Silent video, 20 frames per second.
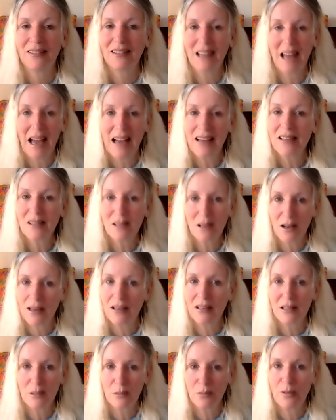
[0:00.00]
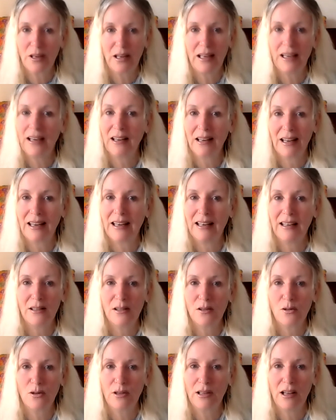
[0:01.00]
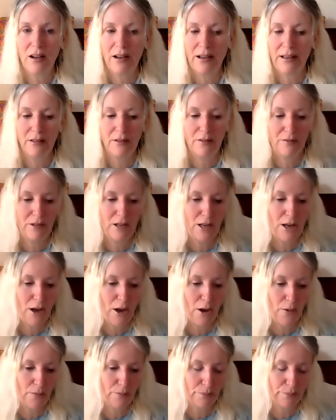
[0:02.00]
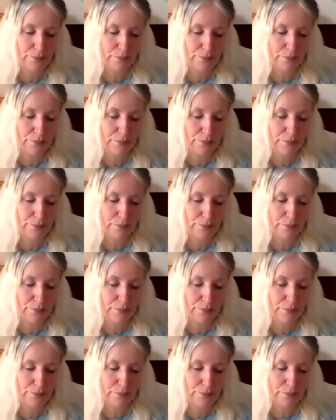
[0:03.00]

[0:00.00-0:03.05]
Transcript: that's going to be a key storyline for you.